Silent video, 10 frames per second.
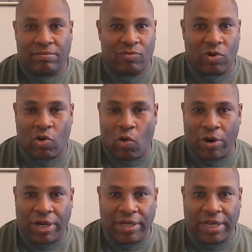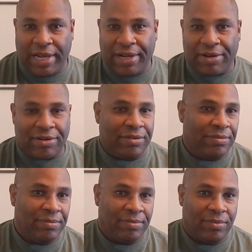recording gear,
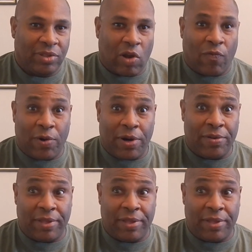software,